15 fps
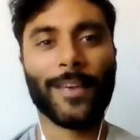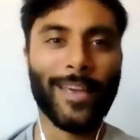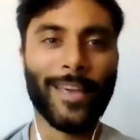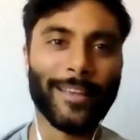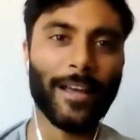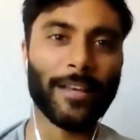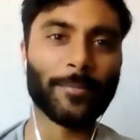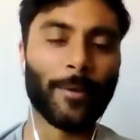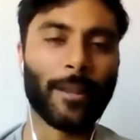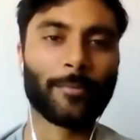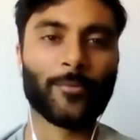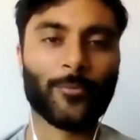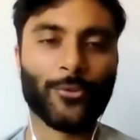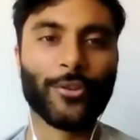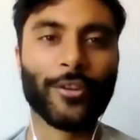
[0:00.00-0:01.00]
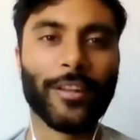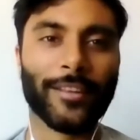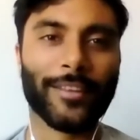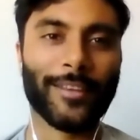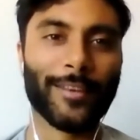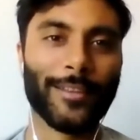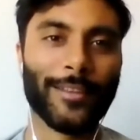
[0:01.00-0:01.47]
Hey guys, my name is Praneet
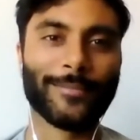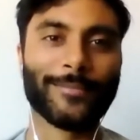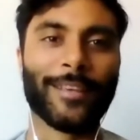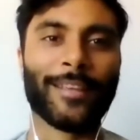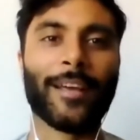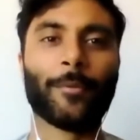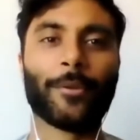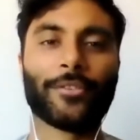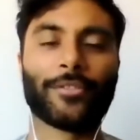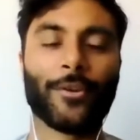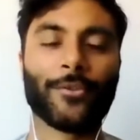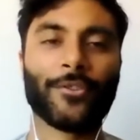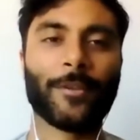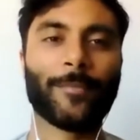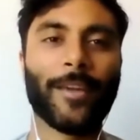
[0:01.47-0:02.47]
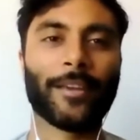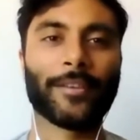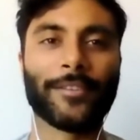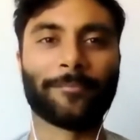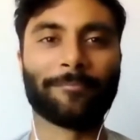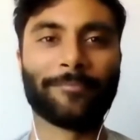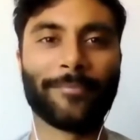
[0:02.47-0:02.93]
Akilla, and I'm on StarShine
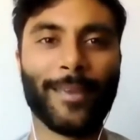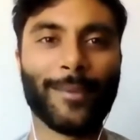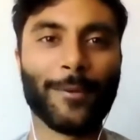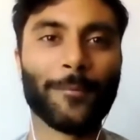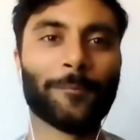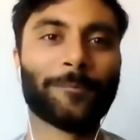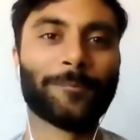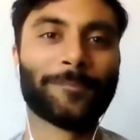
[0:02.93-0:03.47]
Magazine. Thank you.